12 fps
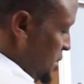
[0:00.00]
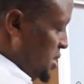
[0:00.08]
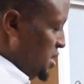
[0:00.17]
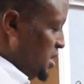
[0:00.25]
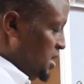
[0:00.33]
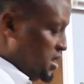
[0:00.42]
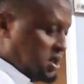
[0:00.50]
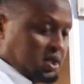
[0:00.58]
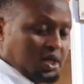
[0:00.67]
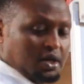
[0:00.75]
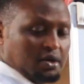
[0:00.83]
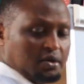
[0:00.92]
this
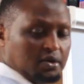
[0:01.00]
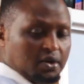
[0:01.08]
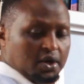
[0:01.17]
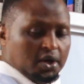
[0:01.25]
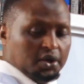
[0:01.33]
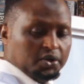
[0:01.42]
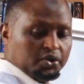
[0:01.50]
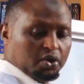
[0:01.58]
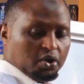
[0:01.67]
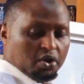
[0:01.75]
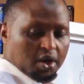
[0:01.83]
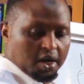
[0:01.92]
signal.
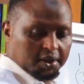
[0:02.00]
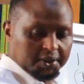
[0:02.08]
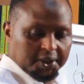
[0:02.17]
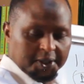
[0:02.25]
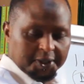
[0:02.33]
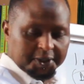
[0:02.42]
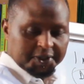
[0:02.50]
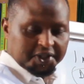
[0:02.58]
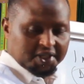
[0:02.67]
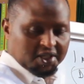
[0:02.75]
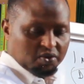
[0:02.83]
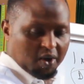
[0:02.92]
So
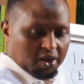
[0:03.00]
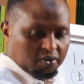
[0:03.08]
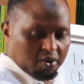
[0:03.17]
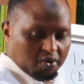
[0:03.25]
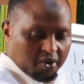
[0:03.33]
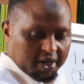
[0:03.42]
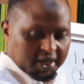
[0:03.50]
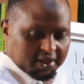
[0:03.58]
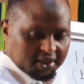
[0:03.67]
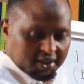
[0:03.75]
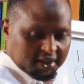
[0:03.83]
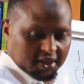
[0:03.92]
this is what we call a
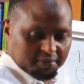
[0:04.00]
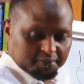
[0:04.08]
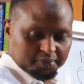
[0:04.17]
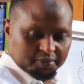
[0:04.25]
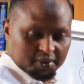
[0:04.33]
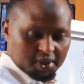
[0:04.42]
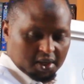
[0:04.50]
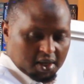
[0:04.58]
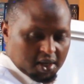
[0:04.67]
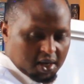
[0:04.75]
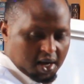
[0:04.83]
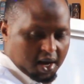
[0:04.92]
system.
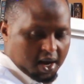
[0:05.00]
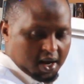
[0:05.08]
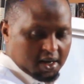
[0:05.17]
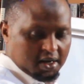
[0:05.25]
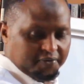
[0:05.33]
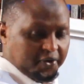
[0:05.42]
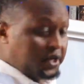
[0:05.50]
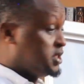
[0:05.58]
And for